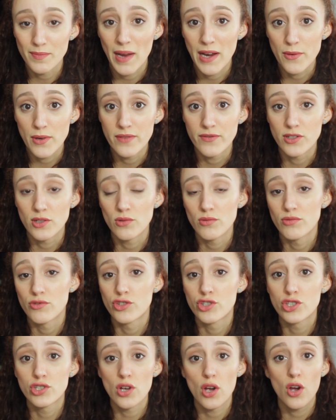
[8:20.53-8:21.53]
my review.
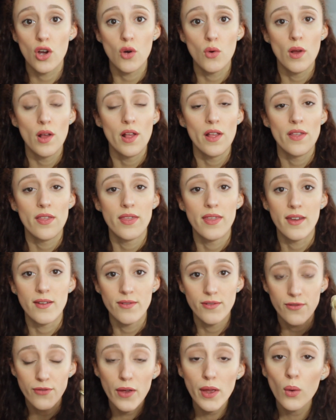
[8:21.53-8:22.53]
So they
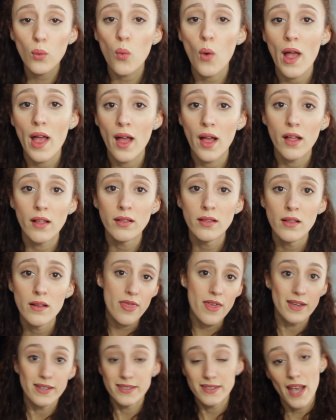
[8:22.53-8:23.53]
fit well,
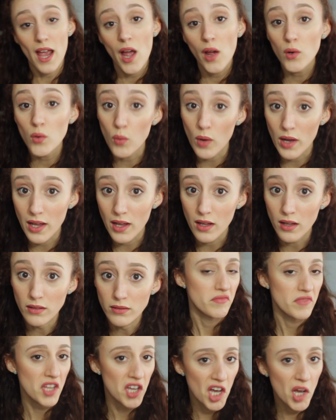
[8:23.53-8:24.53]
they sound
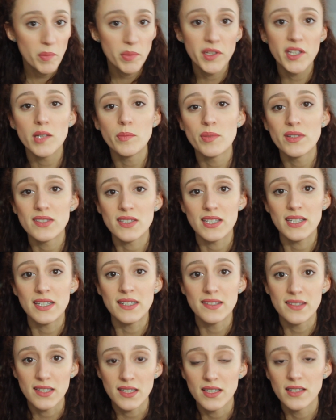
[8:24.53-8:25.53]
well, the upkeep is
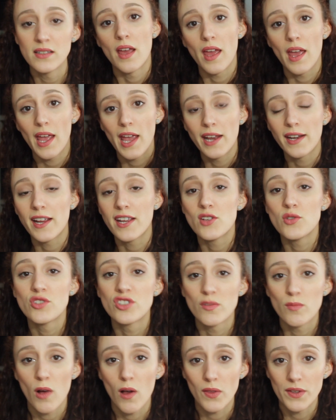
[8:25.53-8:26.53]
easy, and I use
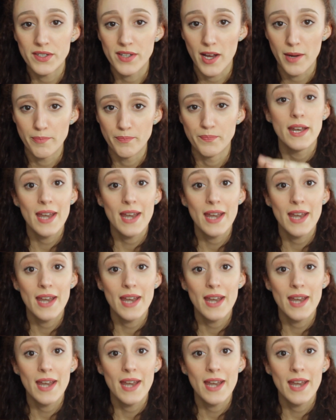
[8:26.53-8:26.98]
them all the time.